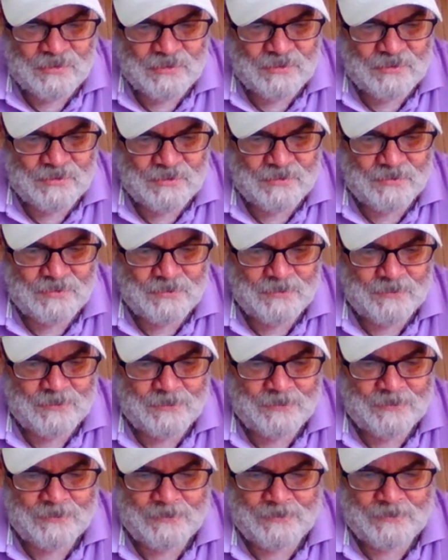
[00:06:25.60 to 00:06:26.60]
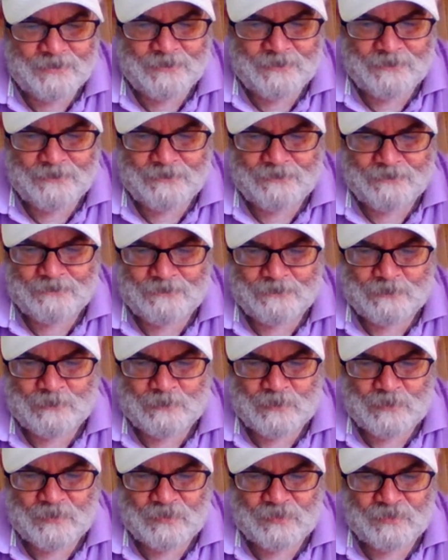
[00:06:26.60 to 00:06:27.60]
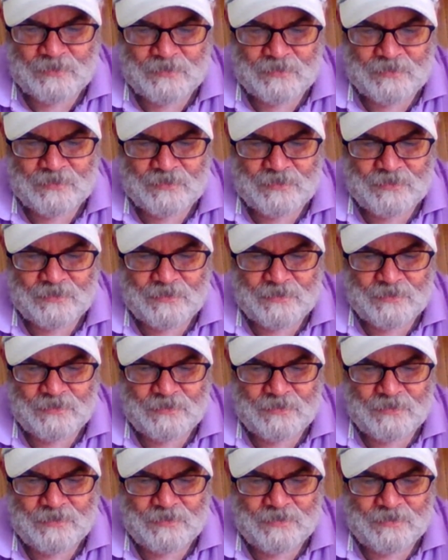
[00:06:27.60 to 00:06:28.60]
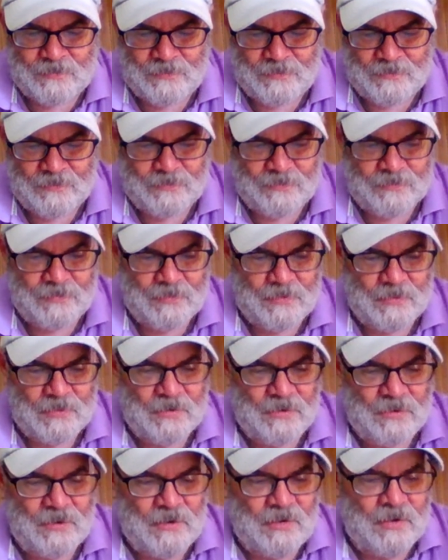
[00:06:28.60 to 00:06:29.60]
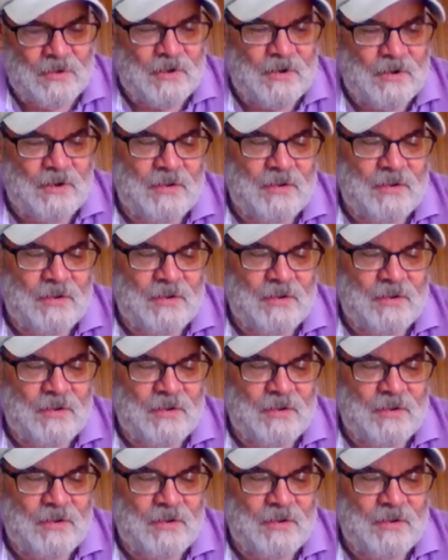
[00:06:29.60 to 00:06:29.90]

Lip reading: (silence)